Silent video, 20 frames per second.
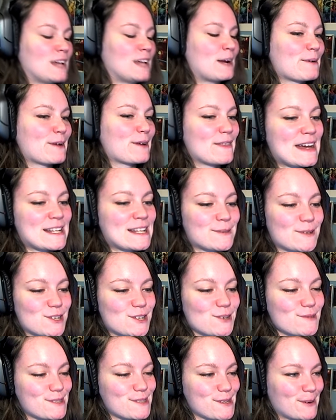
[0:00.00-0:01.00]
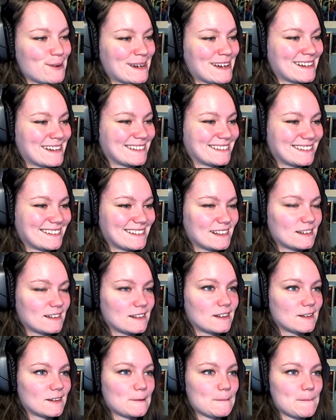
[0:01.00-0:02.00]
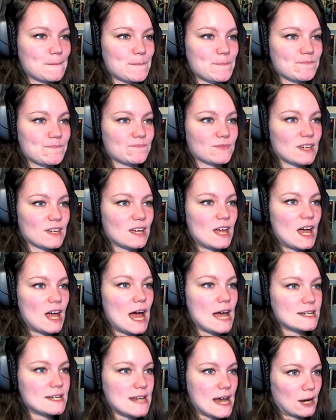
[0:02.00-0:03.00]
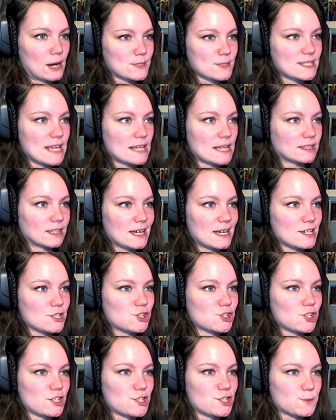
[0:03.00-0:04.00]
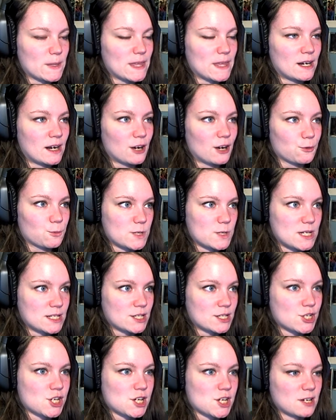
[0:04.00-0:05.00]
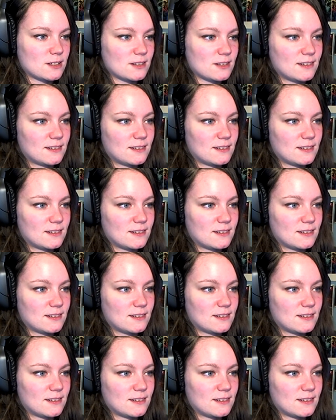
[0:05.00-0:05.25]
There we go, that's what she was doing. And now sunlight is just within our reach.